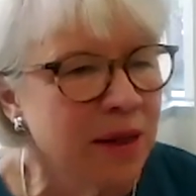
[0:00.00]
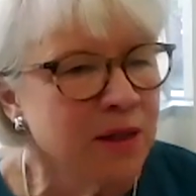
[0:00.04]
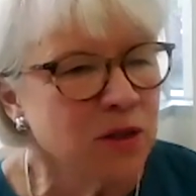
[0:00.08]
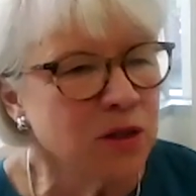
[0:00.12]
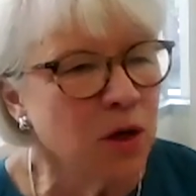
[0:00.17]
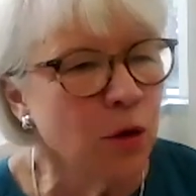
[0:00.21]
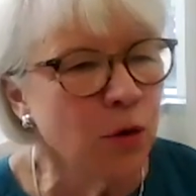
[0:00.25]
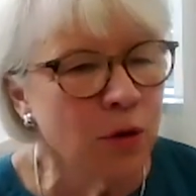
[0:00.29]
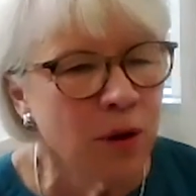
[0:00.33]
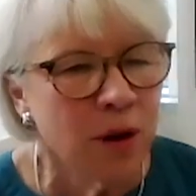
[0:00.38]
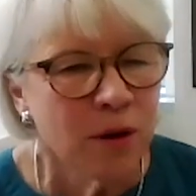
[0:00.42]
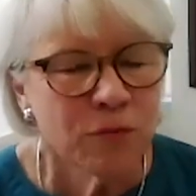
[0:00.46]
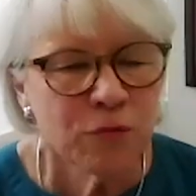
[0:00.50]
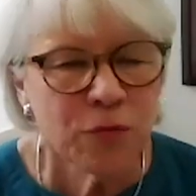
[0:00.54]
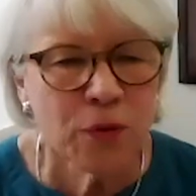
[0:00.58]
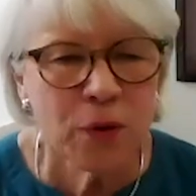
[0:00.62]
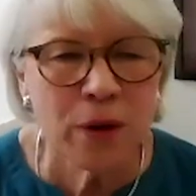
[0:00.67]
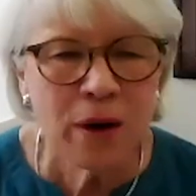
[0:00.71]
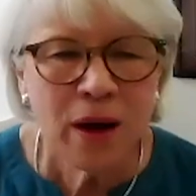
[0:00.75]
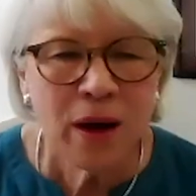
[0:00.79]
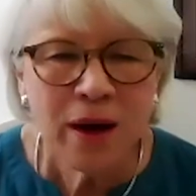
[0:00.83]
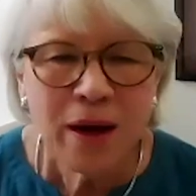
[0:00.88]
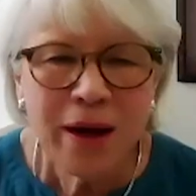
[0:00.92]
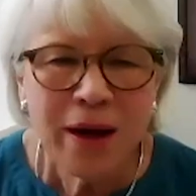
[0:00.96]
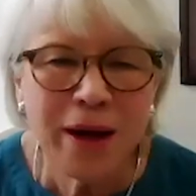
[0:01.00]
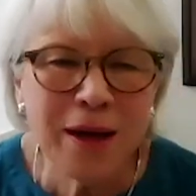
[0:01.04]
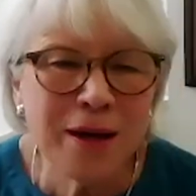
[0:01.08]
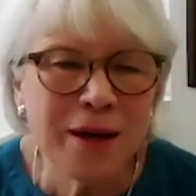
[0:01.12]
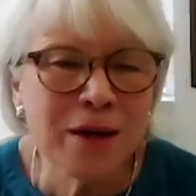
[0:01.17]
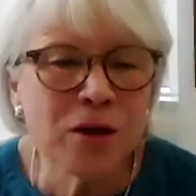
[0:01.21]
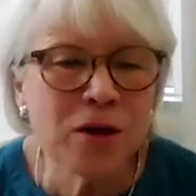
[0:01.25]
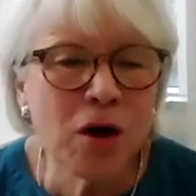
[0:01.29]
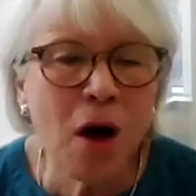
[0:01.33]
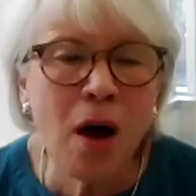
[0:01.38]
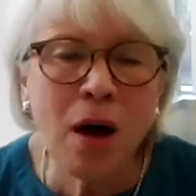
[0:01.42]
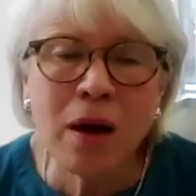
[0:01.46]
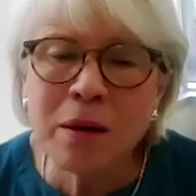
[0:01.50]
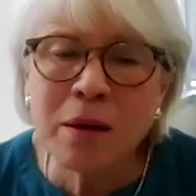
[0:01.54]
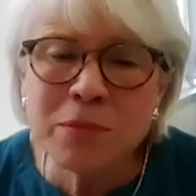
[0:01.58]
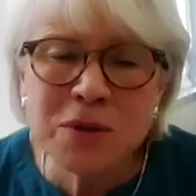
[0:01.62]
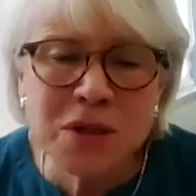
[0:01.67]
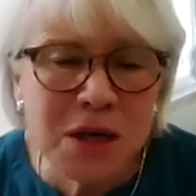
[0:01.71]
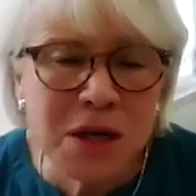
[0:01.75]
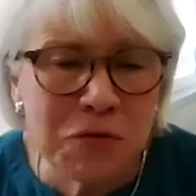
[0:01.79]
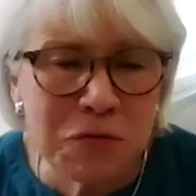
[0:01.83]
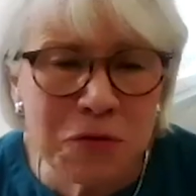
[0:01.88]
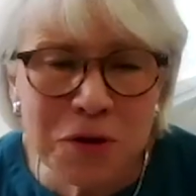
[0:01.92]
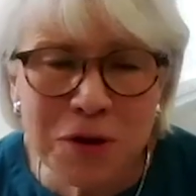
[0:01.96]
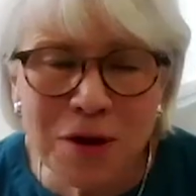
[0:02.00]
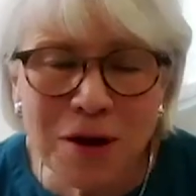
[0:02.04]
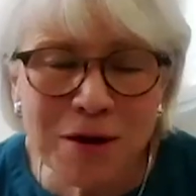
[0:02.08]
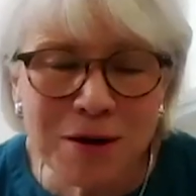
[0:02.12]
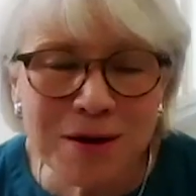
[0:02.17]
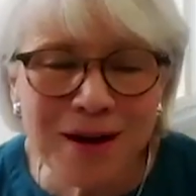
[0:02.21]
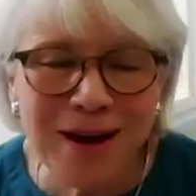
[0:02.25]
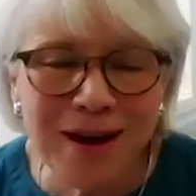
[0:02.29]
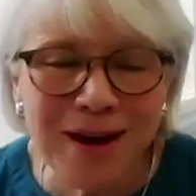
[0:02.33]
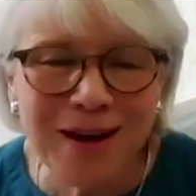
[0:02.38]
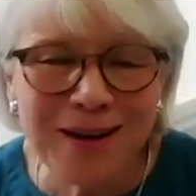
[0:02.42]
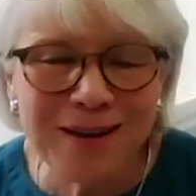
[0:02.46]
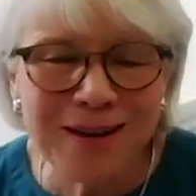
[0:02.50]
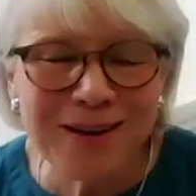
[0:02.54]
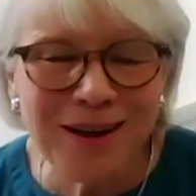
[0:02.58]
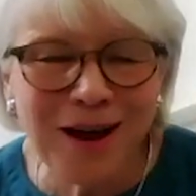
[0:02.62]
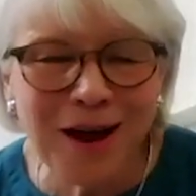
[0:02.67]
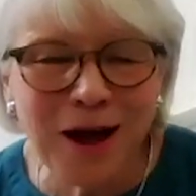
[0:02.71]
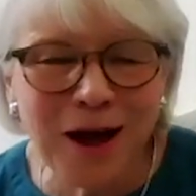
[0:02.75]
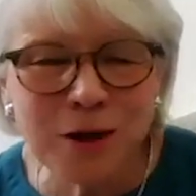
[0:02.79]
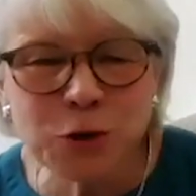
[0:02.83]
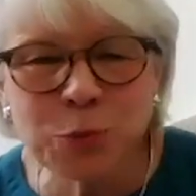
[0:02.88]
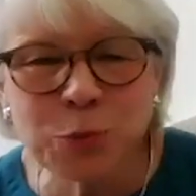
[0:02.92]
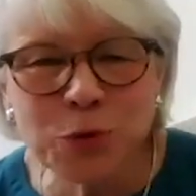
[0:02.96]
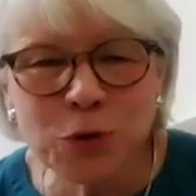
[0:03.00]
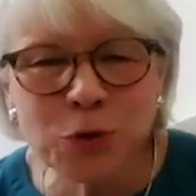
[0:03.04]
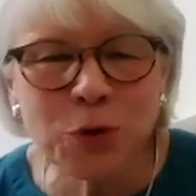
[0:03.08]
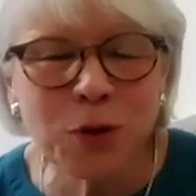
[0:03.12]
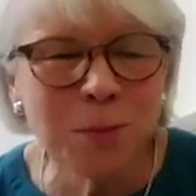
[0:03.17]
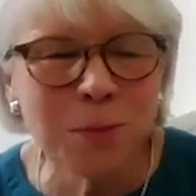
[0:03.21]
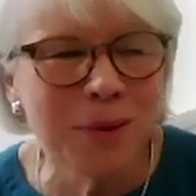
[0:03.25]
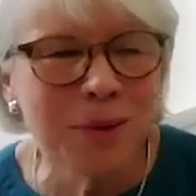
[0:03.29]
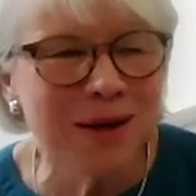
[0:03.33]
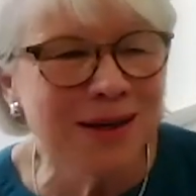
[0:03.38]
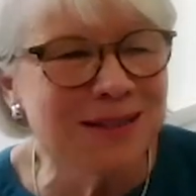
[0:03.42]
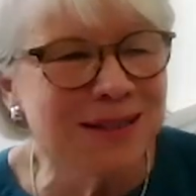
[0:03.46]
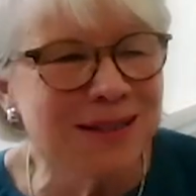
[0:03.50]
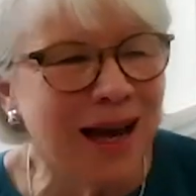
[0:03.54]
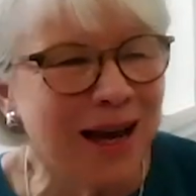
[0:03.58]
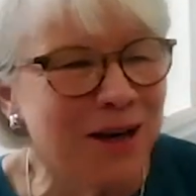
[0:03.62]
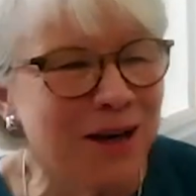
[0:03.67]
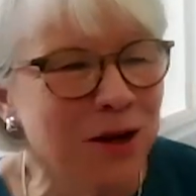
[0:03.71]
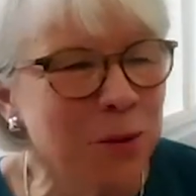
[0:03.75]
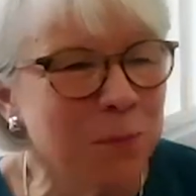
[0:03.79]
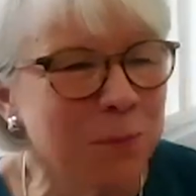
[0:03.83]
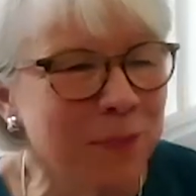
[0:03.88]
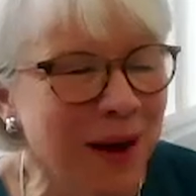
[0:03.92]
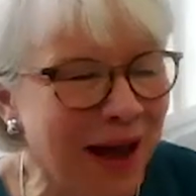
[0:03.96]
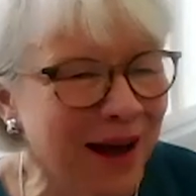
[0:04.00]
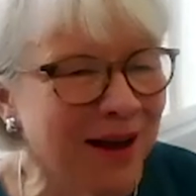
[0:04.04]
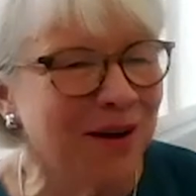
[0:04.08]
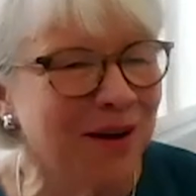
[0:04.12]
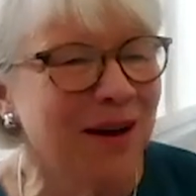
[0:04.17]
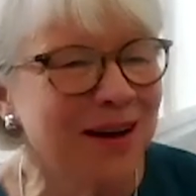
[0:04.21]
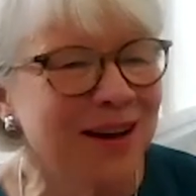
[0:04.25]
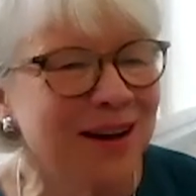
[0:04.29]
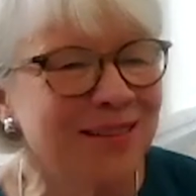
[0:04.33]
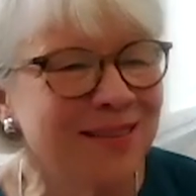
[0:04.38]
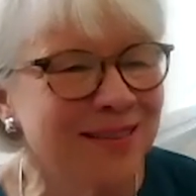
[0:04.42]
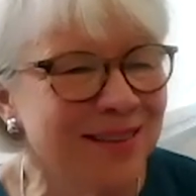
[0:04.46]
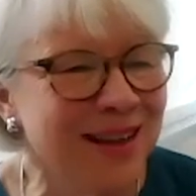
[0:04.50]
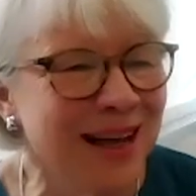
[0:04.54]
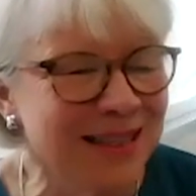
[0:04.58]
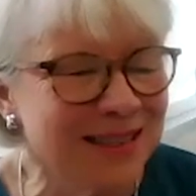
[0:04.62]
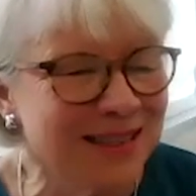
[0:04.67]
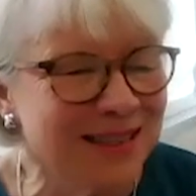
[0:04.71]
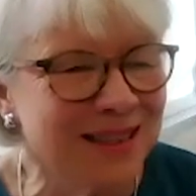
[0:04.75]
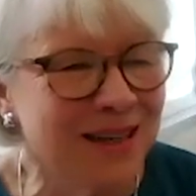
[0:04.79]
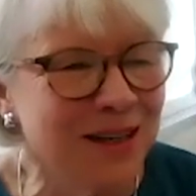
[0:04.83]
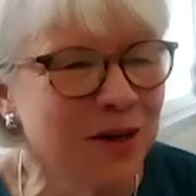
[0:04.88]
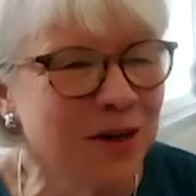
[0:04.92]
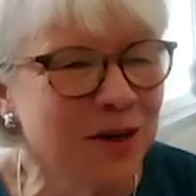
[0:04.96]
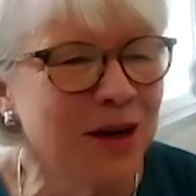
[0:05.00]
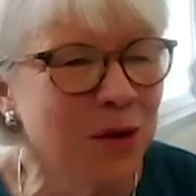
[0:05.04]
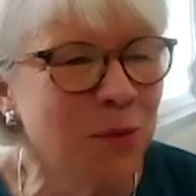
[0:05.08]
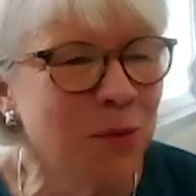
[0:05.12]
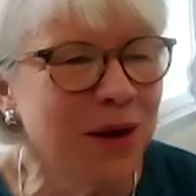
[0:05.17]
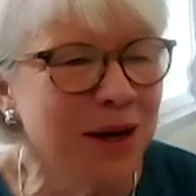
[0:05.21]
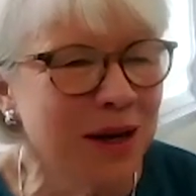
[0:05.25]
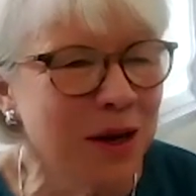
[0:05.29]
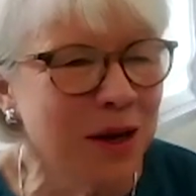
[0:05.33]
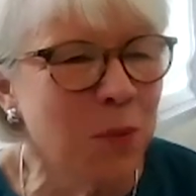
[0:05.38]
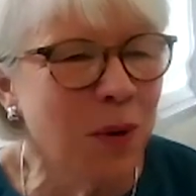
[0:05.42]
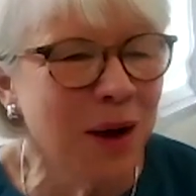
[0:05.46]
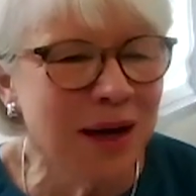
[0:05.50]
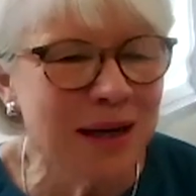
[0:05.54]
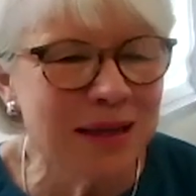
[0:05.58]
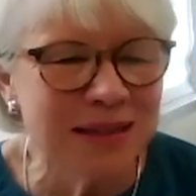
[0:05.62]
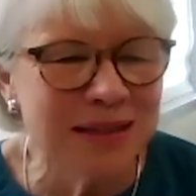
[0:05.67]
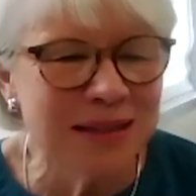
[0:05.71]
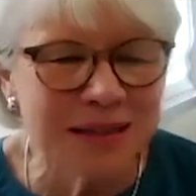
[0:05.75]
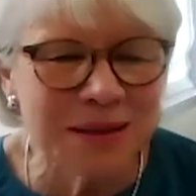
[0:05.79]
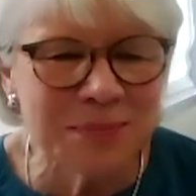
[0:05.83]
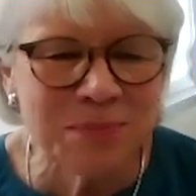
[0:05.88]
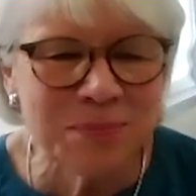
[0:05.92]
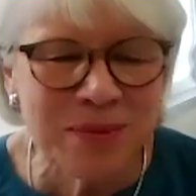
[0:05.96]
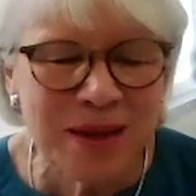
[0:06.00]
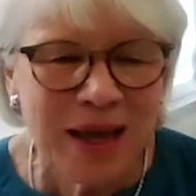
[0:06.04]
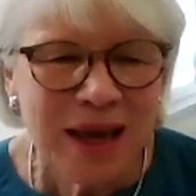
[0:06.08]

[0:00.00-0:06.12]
So for he didn't call himself a young uh, entrepreneur, but as I look back on it, that's clearly what he was.